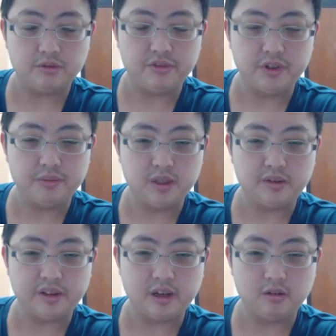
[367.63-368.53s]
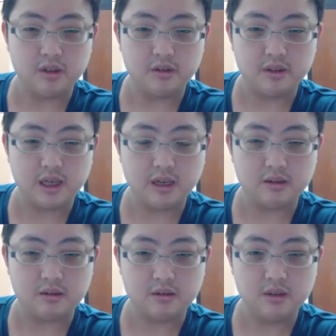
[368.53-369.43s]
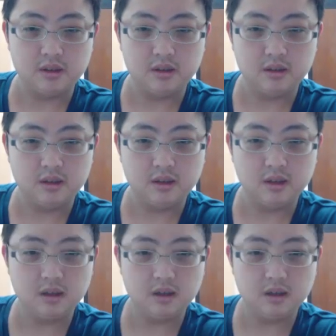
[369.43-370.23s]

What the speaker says: of $15,000.